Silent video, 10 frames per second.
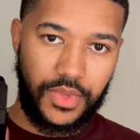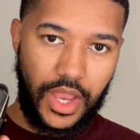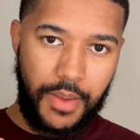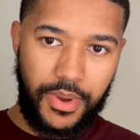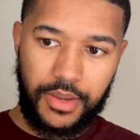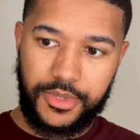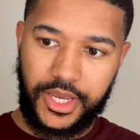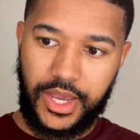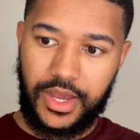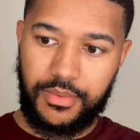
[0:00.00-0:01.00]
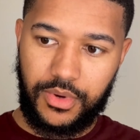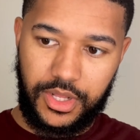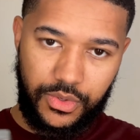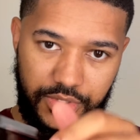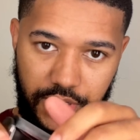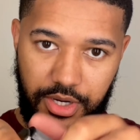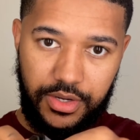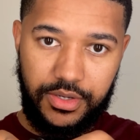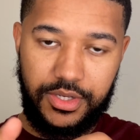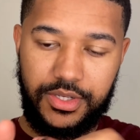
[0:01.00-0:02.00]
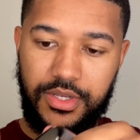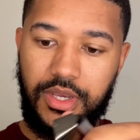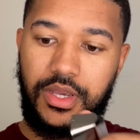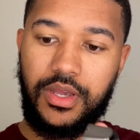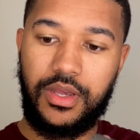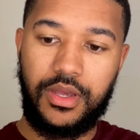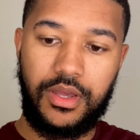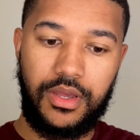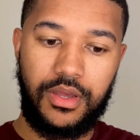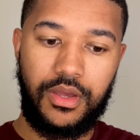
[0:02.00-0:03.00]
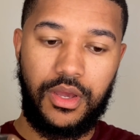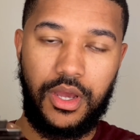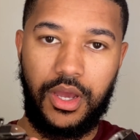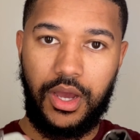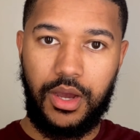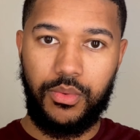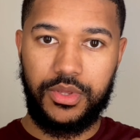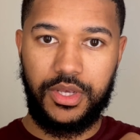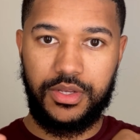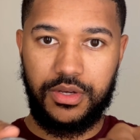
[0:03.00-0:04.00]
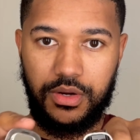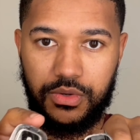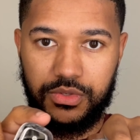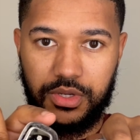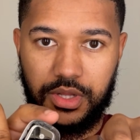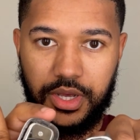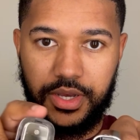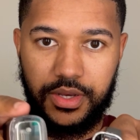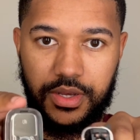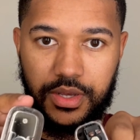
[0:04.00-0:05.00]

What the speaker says: I popped the cap while I was there to see what the internals look like.